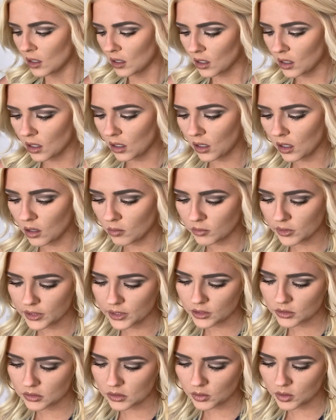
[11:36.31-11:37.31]
We're gonna
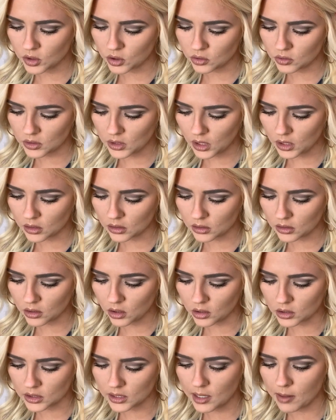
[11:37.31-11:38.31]
use a nude color
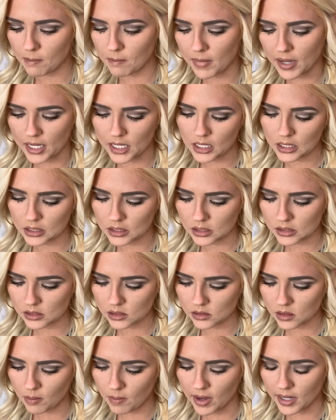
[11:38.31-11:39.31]
called Commit, and this is
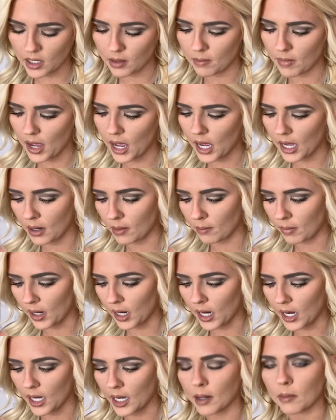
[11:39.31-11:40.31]
a Mega Matte
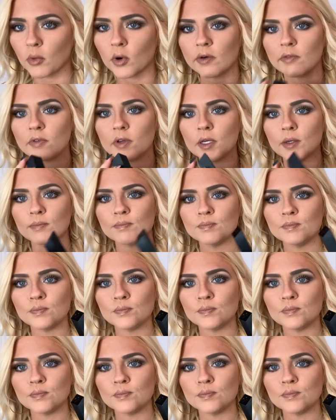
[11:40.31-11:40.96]
by Morphe.